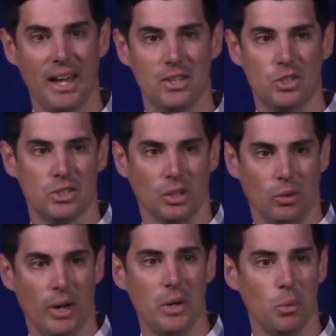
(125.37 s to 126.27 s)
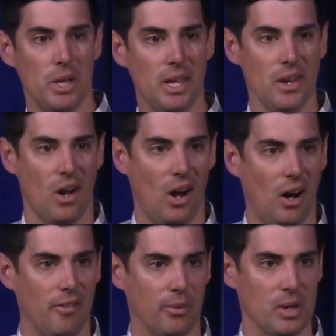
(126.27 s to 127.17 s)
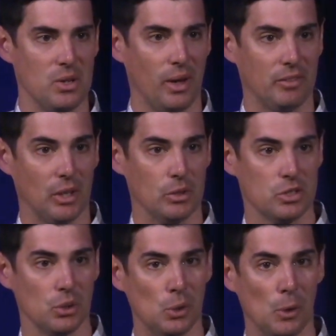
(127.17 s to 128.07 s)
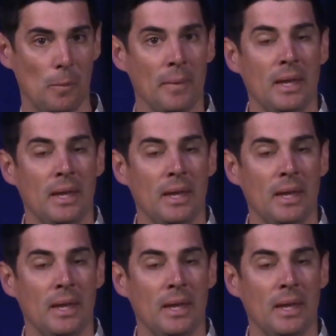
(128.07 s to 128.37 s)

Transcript: It's just a great weekend off where you don't have to go to school.